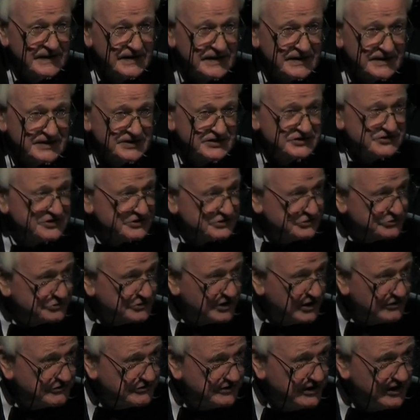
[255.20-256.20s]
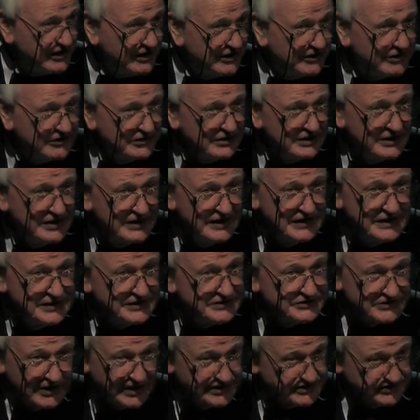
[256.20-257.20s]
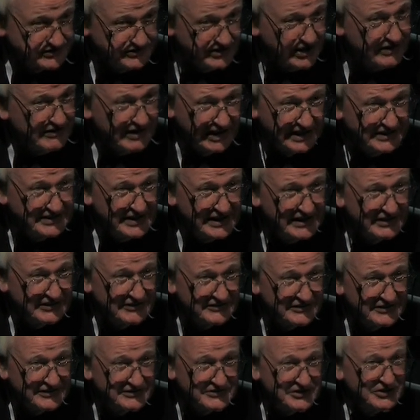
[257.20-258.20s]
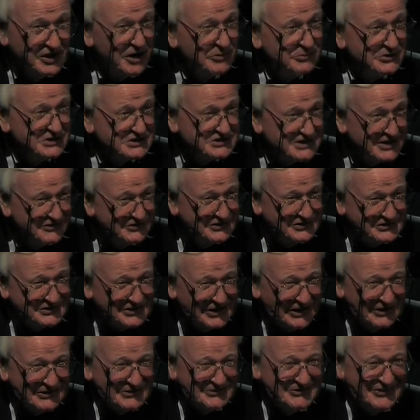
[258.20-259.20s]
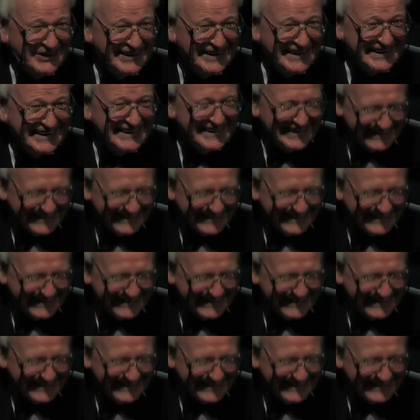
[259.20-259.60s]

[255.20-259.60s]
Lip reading: He said, you don't know? So I said, no, I don't. Nobody's ever shown me.